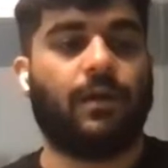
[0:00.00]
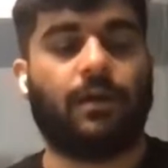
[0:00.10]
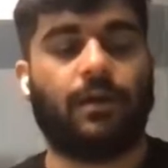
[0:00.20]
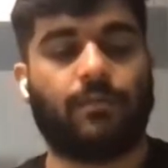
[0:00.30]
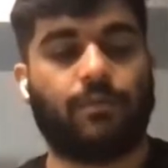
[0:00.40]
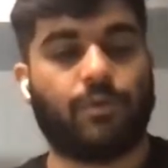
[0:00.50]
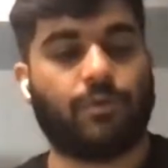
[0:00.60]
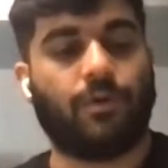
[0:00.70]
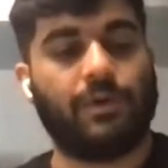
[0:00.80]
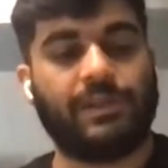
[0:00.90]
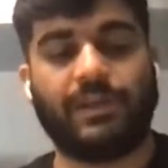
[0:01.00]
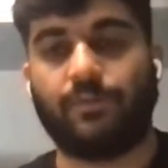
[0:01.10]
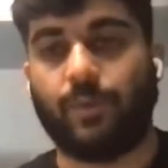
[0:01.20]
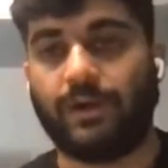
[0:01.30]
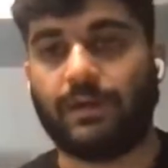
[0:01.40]
all the
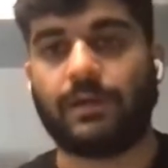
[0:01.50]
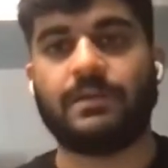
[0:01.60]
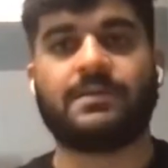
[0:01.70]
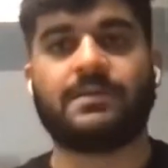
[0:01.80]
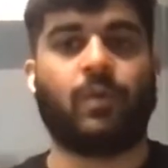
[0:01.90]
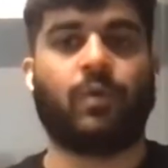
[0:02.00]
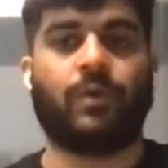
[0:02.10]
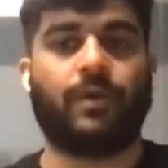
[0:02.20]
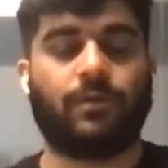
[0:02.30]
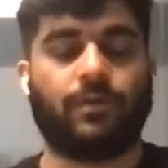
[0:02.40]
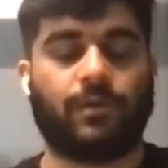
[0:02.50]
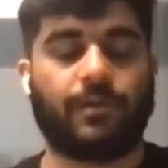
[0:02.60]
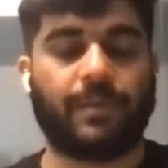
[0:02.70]
inventory is uploaded on your